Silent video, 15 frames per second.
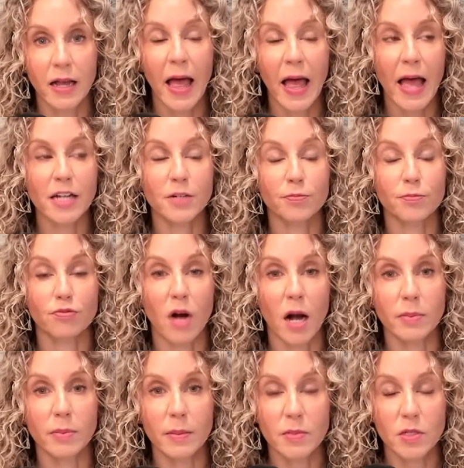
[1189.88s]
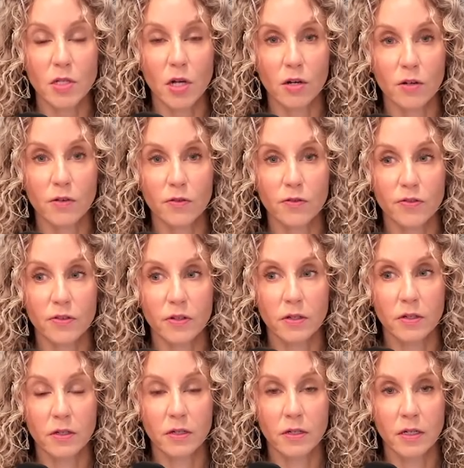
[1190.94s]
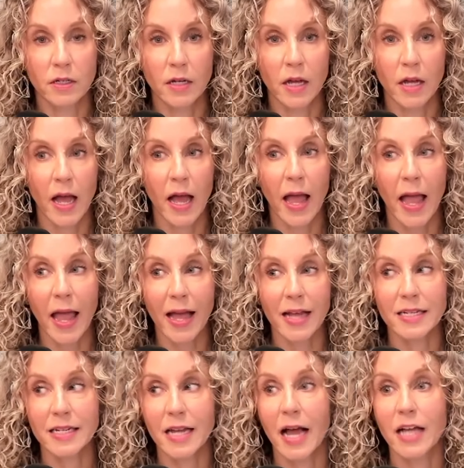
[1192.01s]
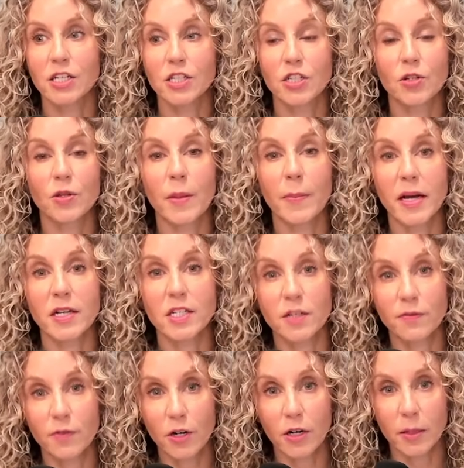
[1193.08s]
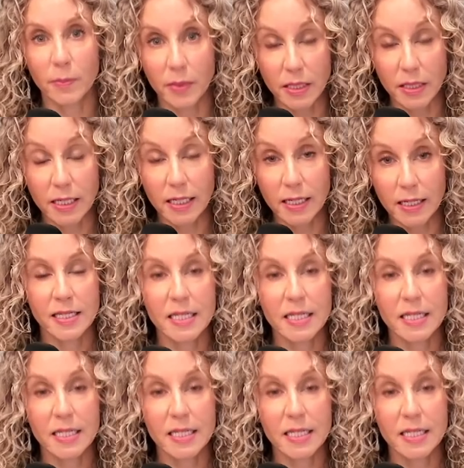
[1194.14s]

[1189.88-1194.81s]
and problem solve And to the best of your ability,